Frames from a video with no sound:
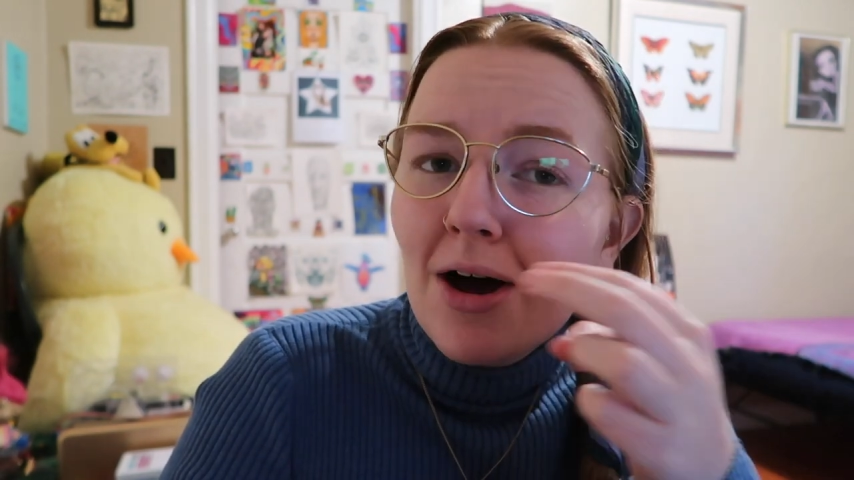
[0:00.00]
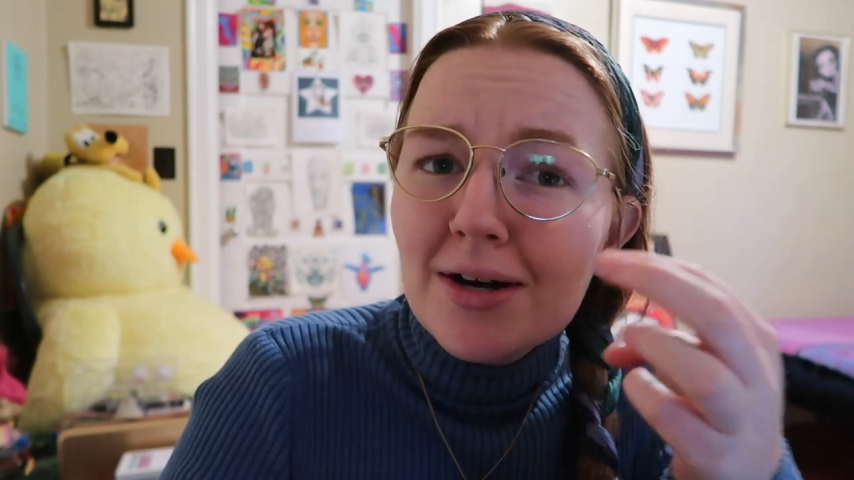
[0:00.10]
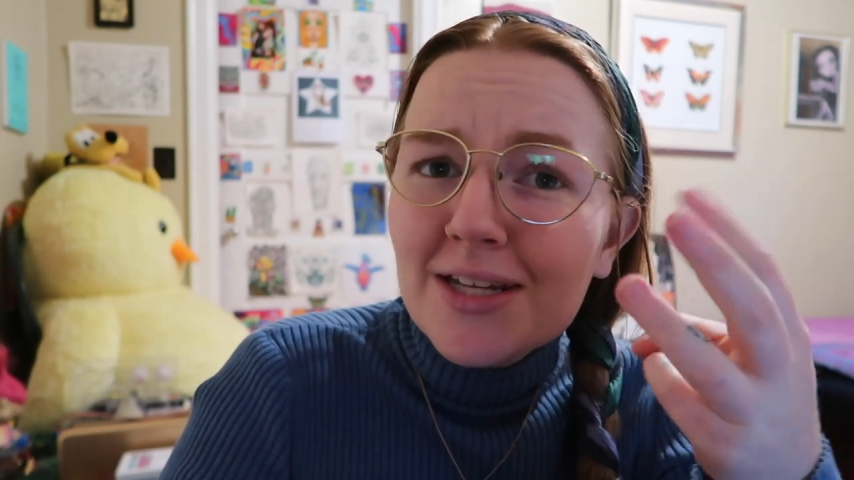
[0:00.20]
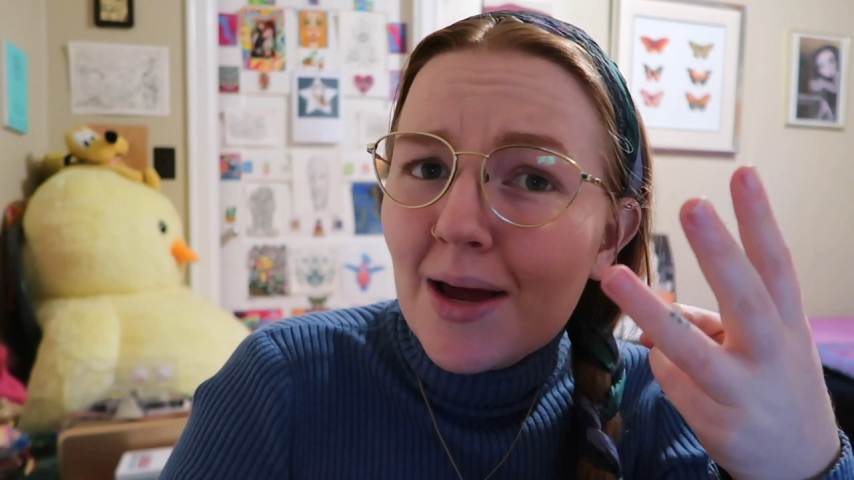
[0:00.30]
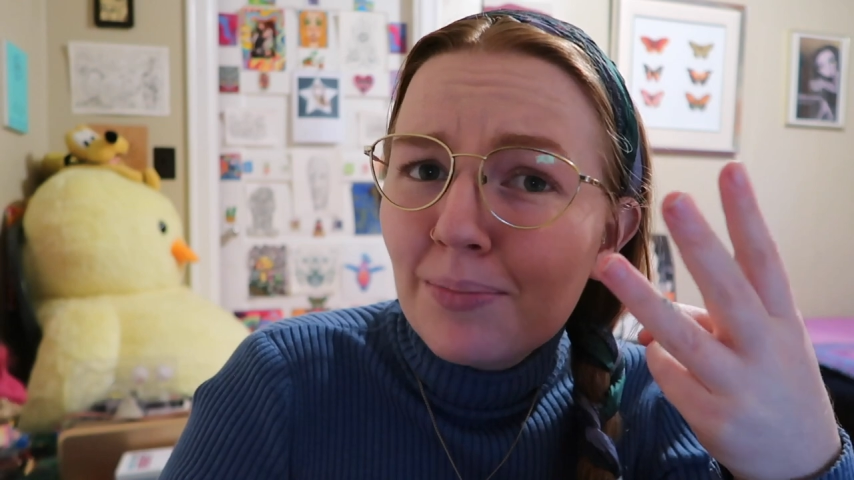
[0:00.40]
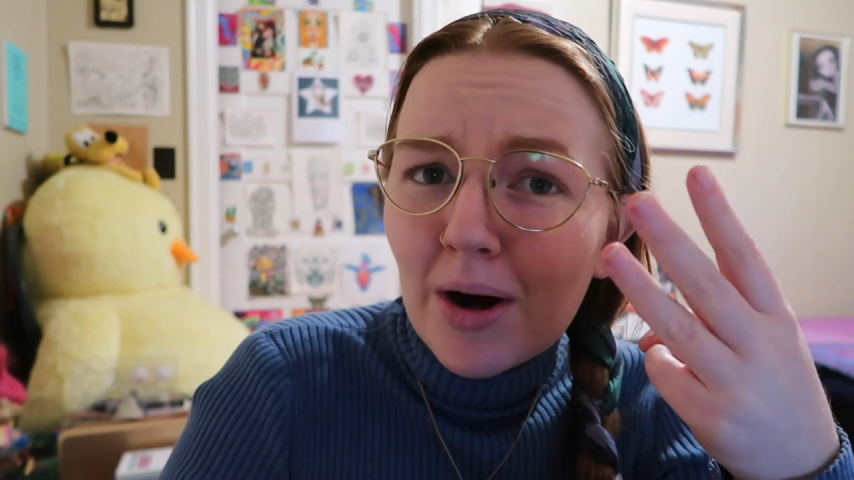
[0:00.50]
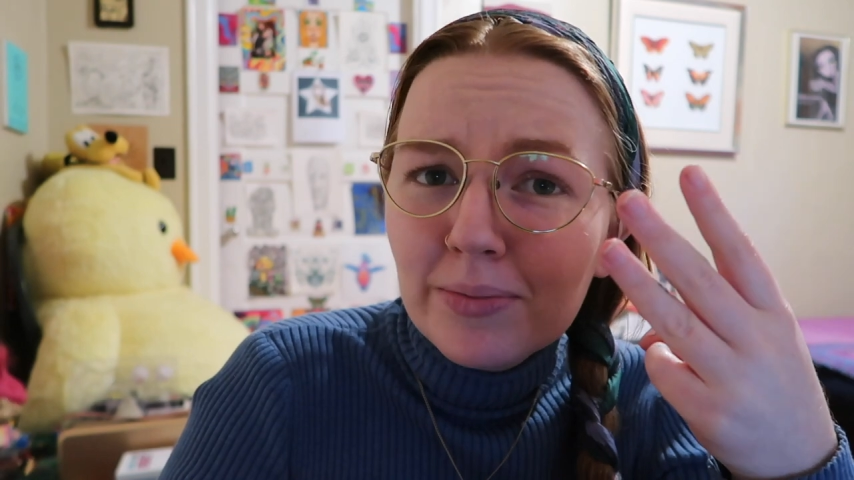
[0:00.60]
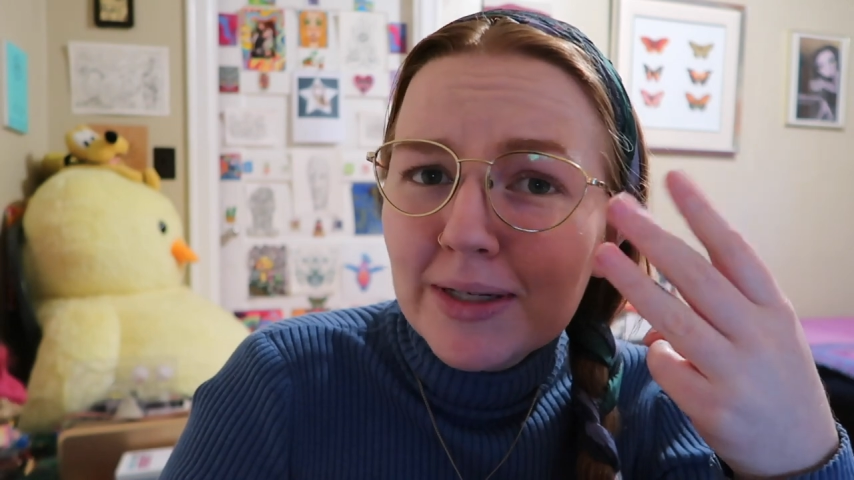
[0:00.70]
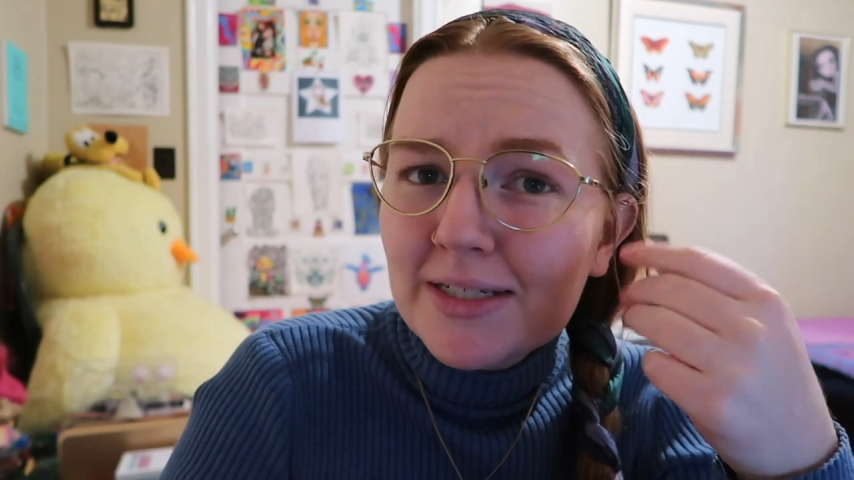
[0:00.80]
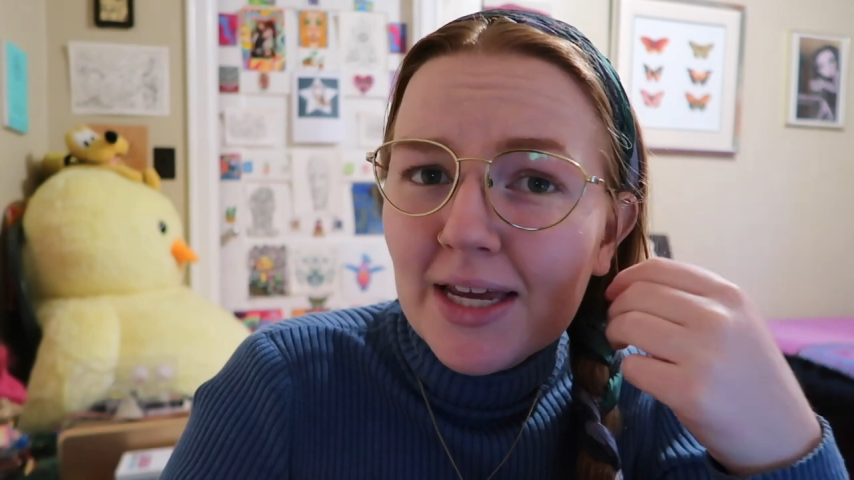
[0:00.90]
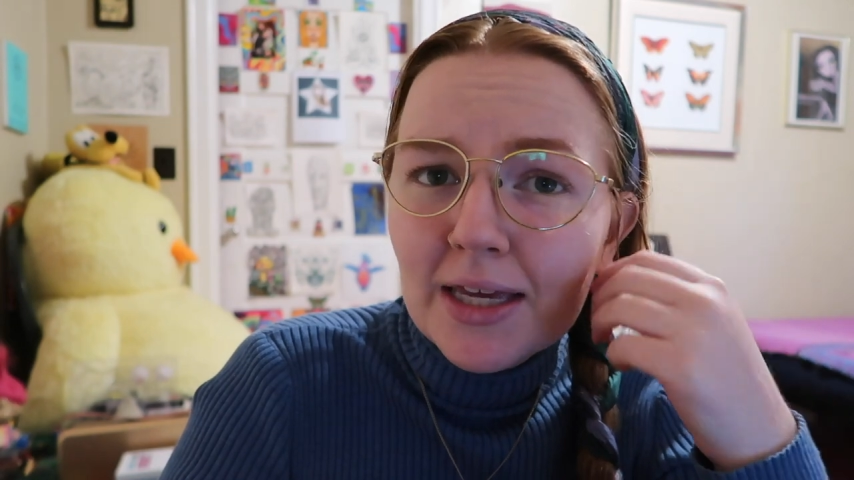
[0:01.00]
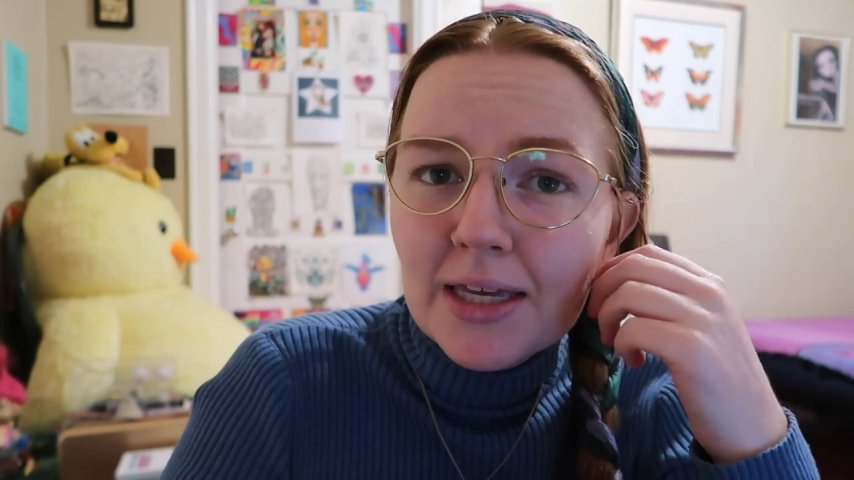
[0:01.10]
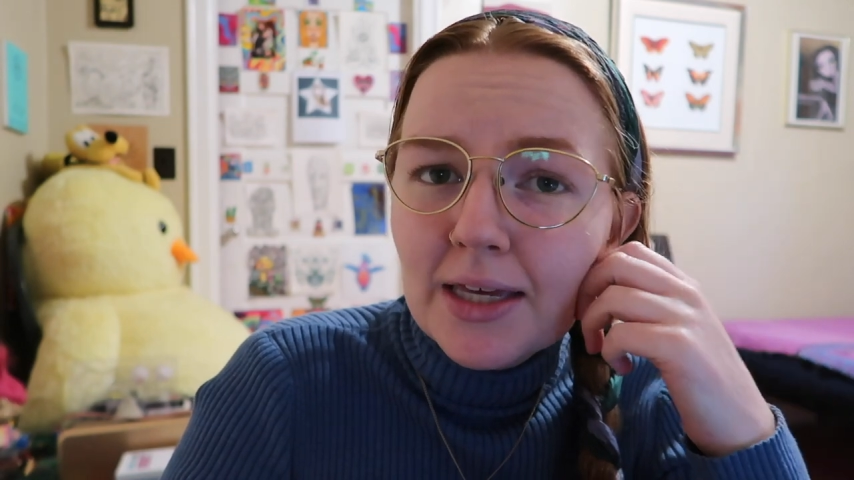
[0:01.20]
honestly I'd probably take